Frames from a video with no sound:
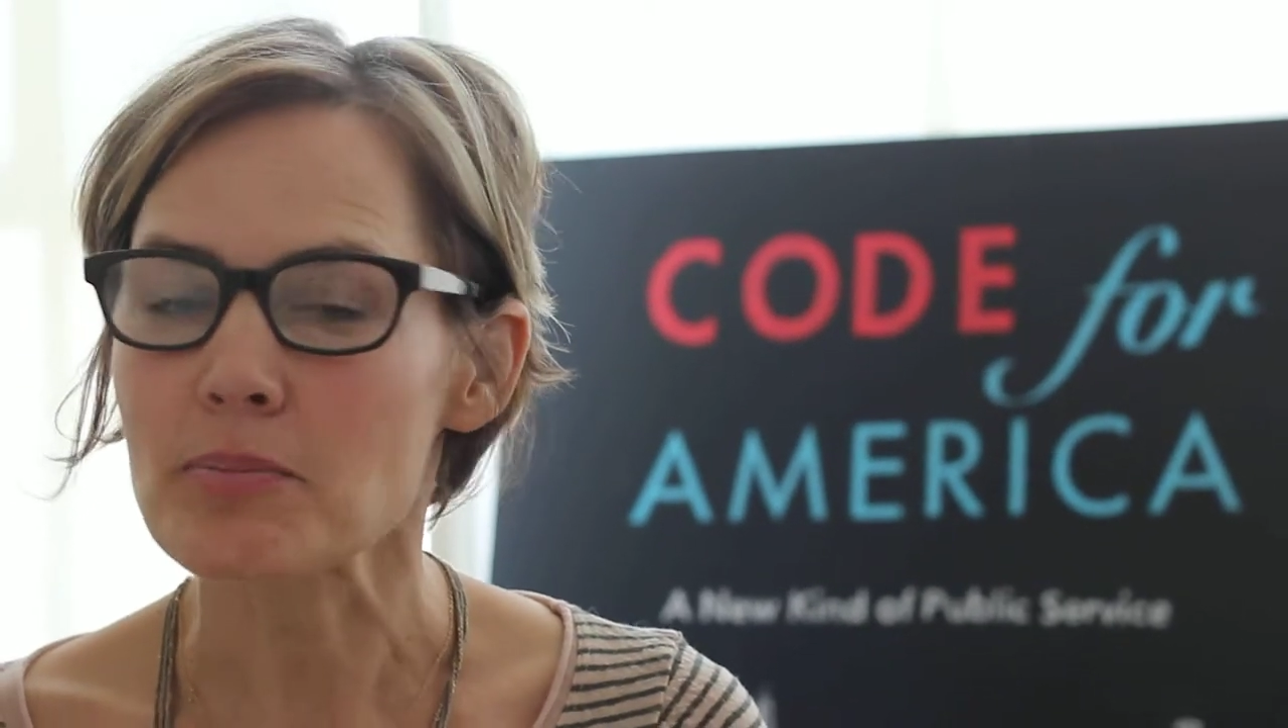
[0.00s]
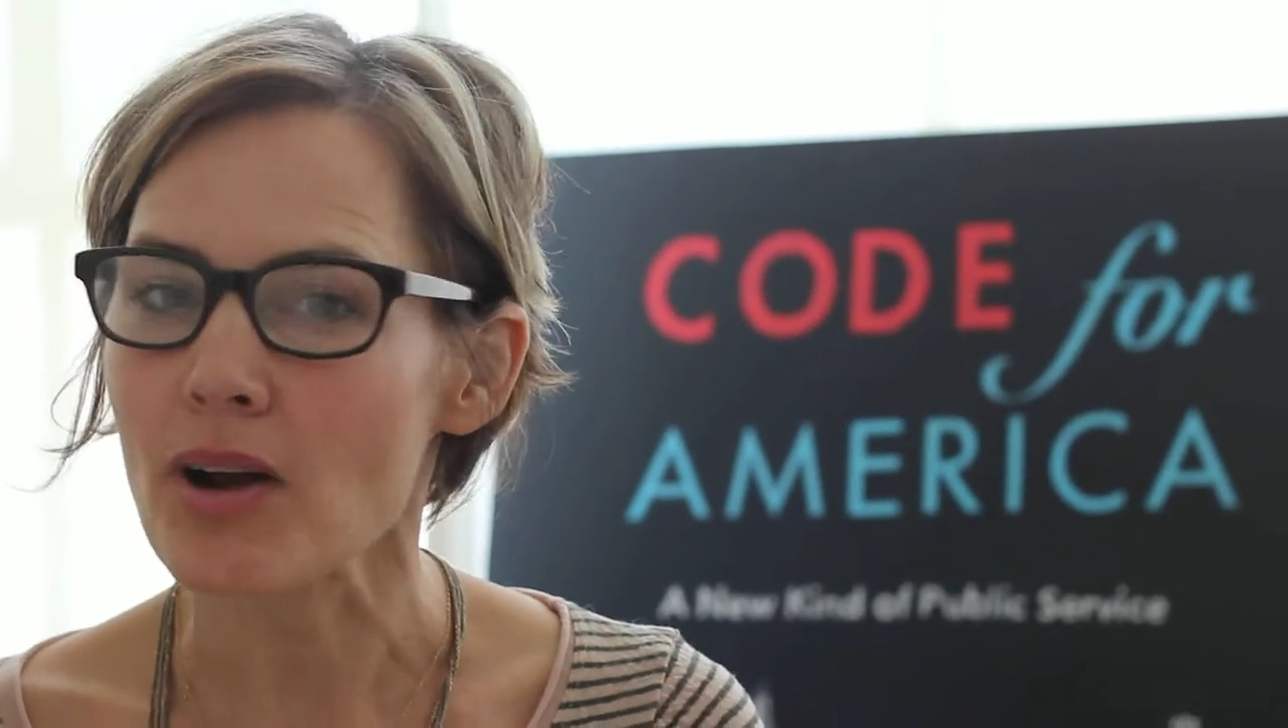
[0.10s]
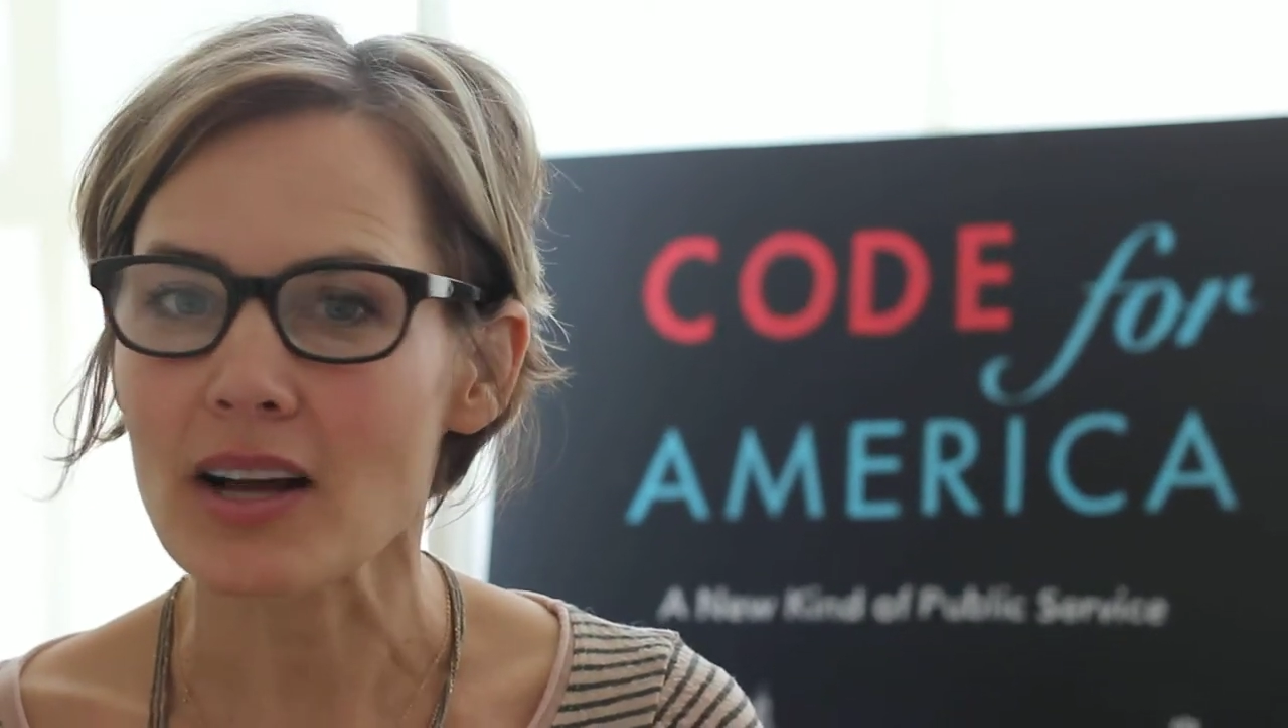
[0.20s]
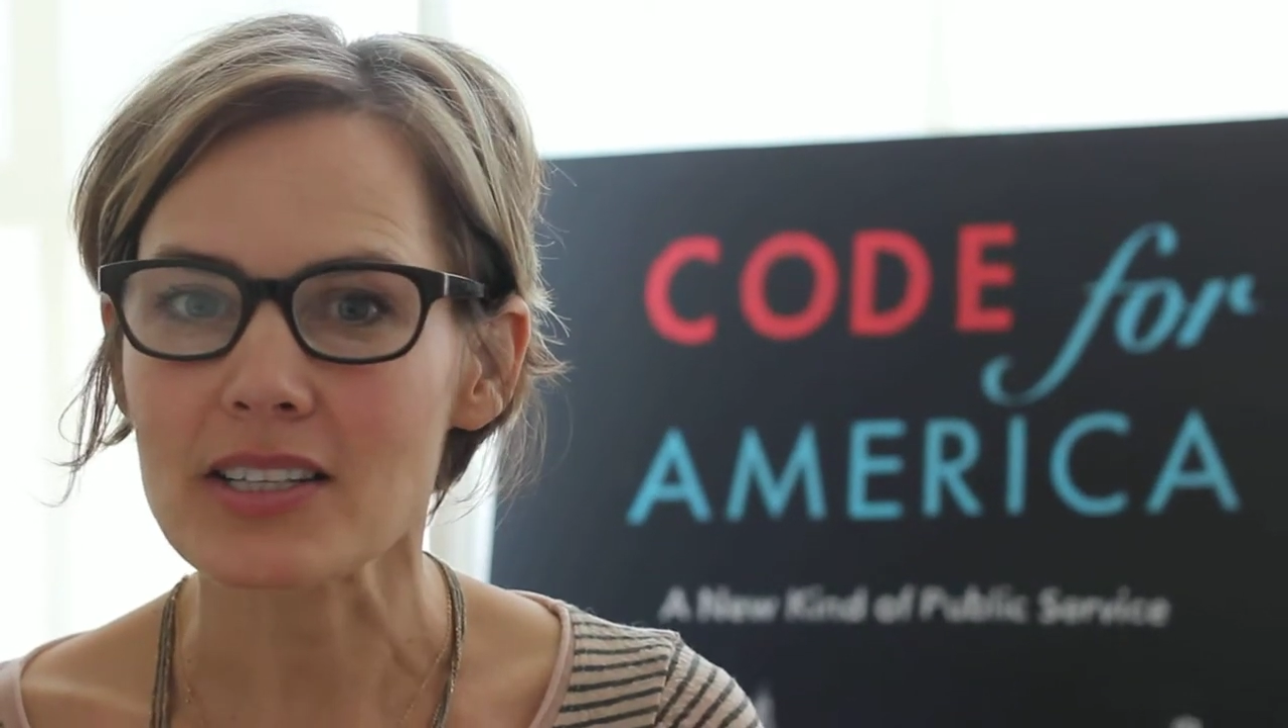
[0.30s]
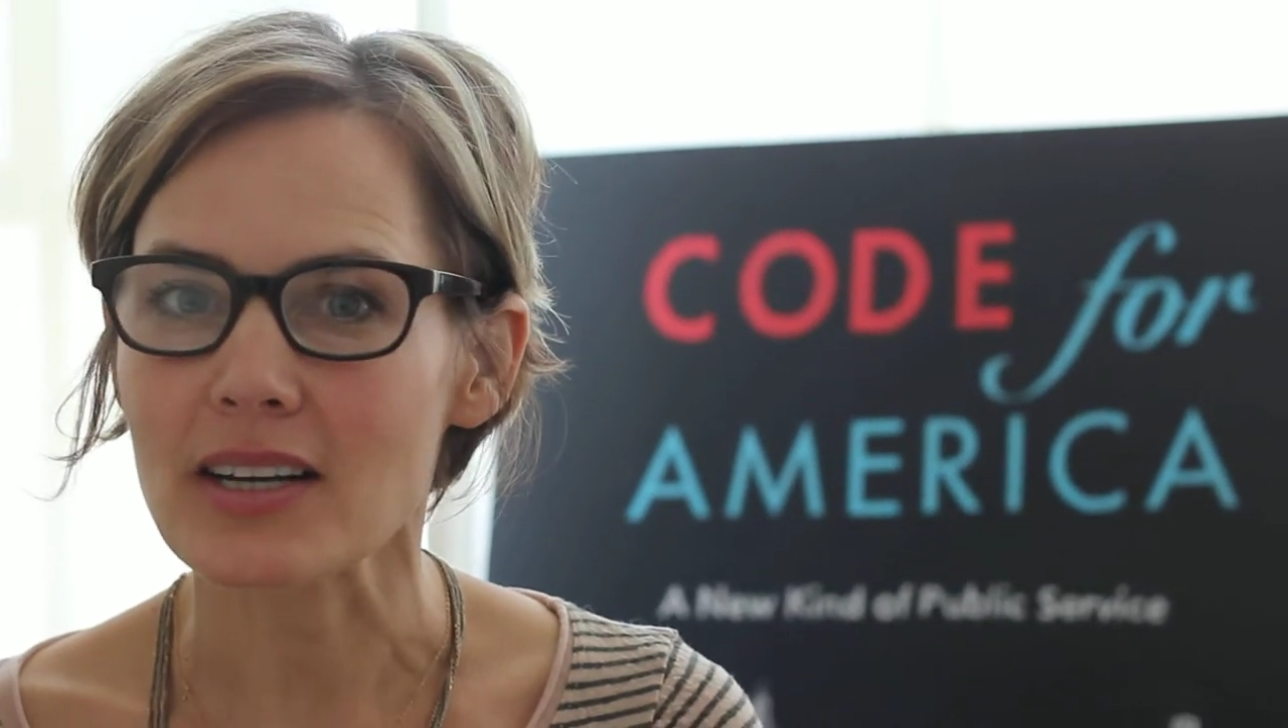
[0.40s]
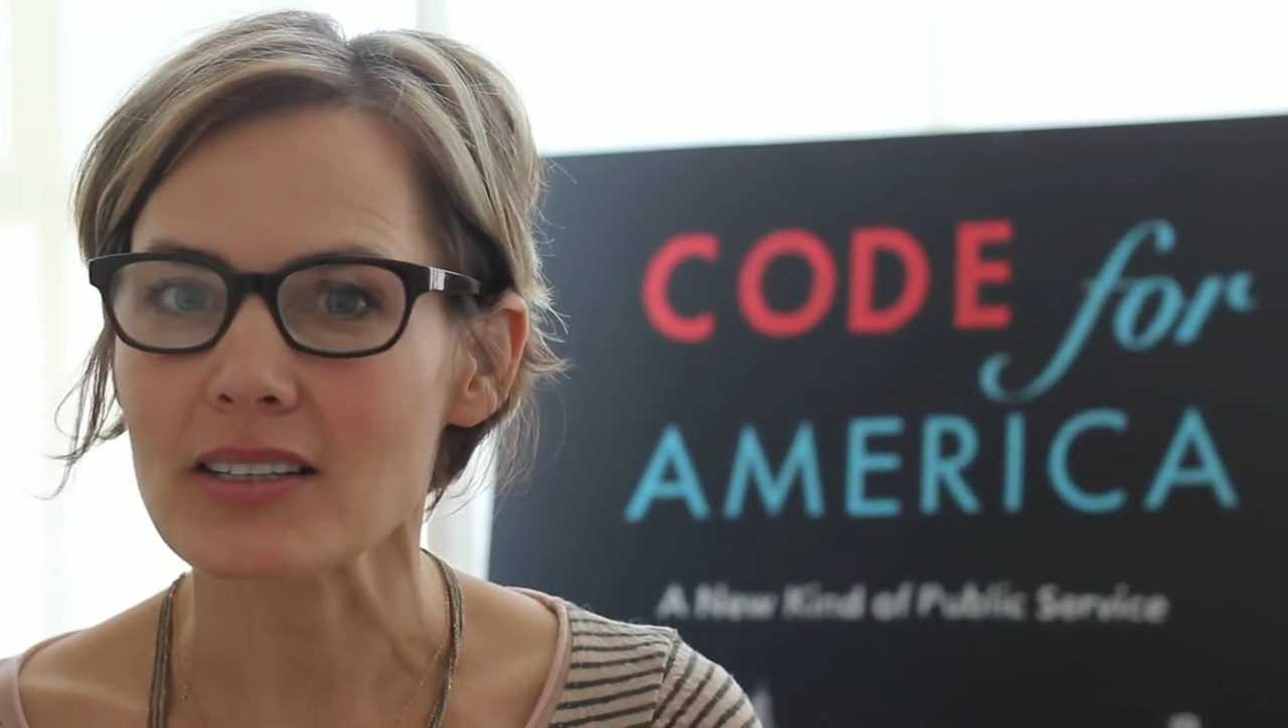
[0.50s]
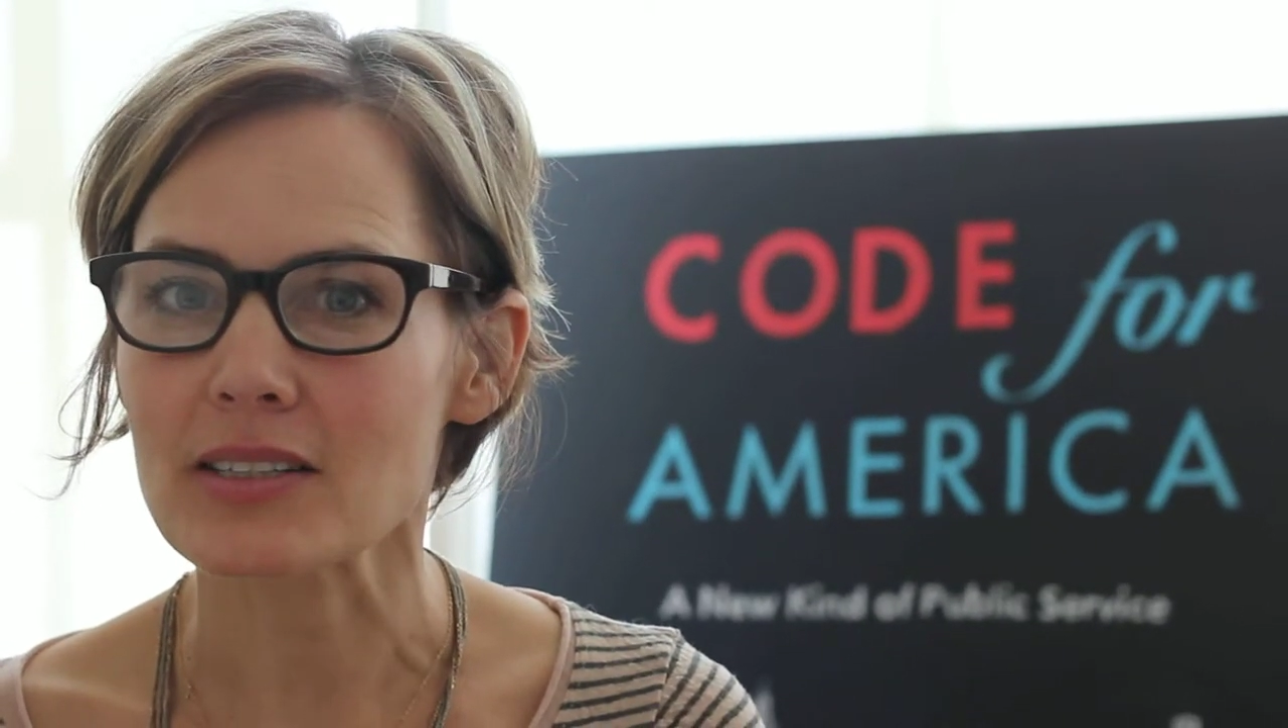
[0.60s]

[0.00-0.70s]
project